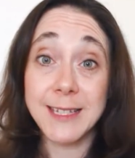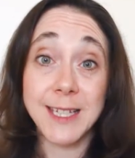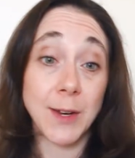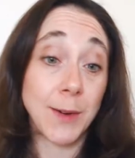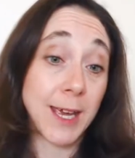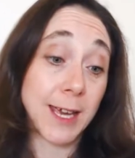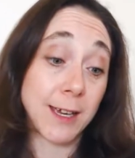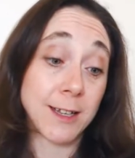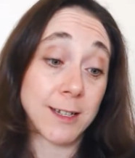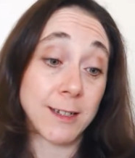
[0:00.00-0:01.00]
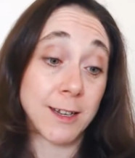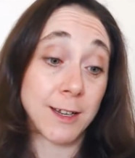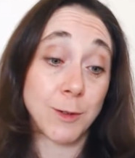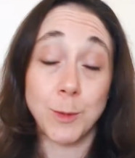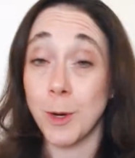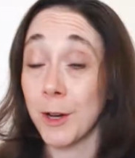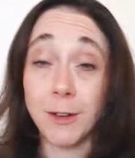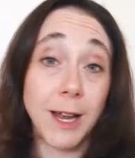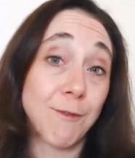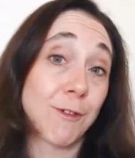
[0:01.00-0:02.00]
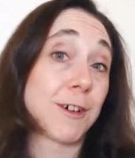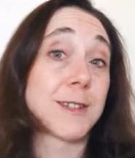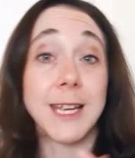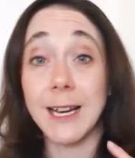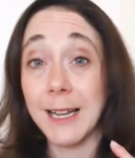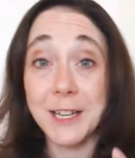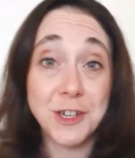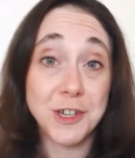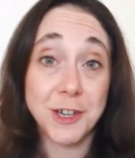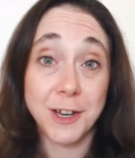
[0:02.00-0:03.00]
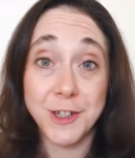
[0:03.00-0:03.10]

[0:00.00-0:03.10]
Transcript: so he can work on Afrikaans, English,